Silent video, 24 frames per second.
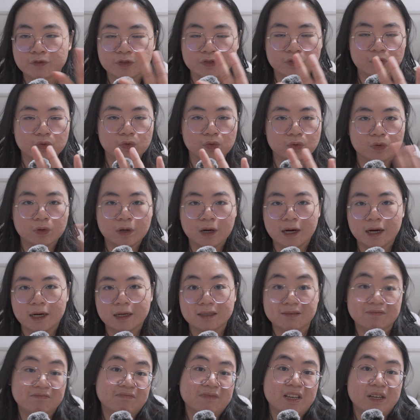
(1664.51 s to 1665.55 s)
So
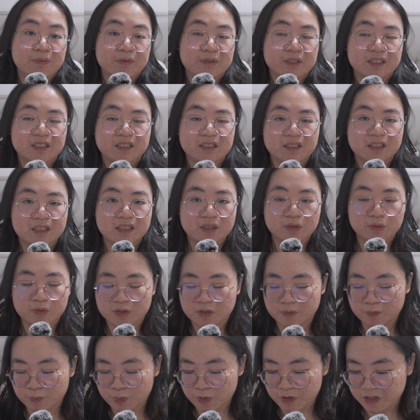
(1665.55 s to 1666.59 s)
I personally think it
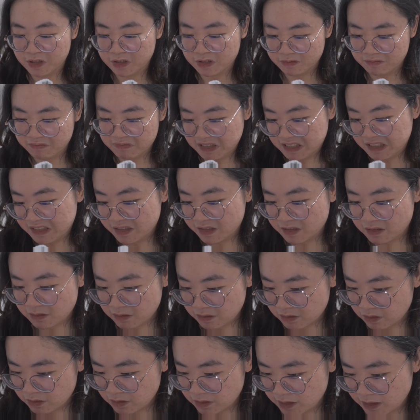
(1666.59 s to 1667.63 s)
was pretty
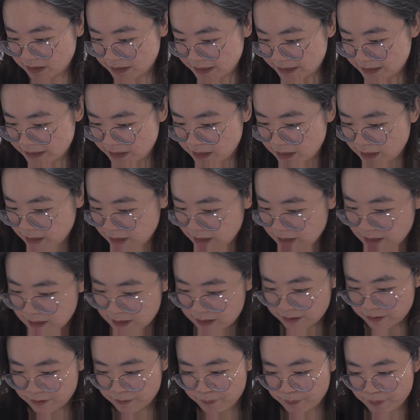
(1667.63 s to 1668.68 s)
decent, honestly.
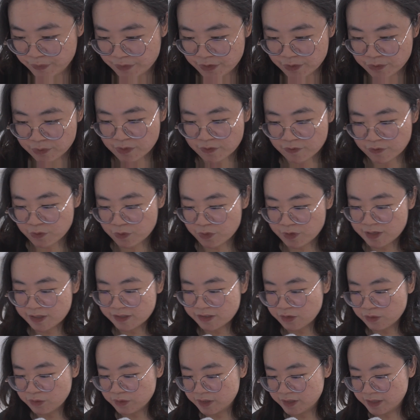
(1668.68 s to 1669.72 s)
The only few things
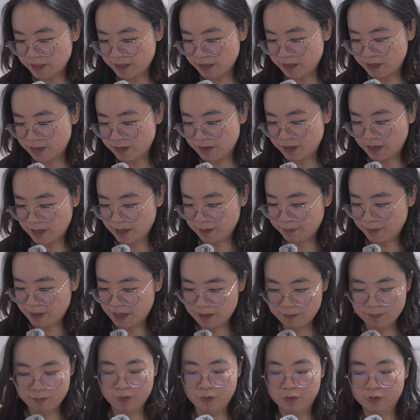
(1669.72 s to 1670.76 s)
I would say that are
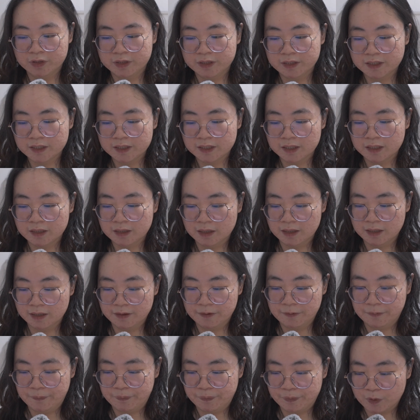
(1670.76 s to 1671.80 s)
pain points
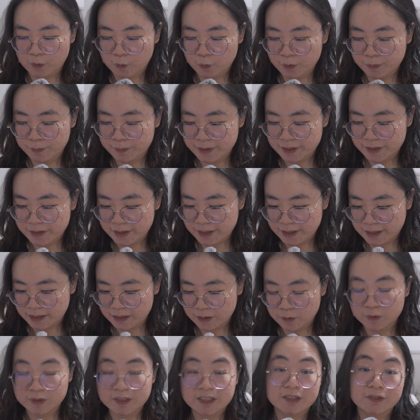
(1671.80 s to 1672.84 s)
would be that
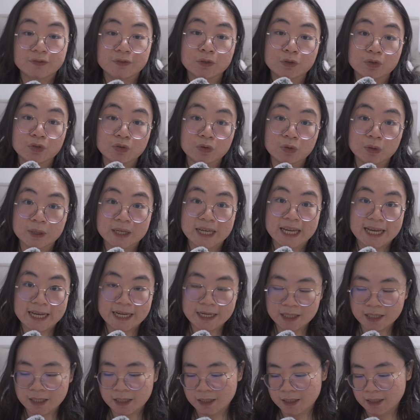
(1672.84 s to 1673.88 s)
it was difficult to
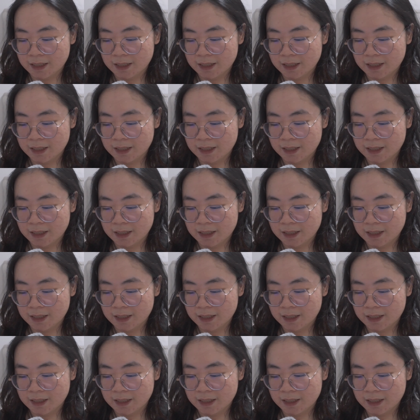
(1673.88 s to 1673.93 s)
locate.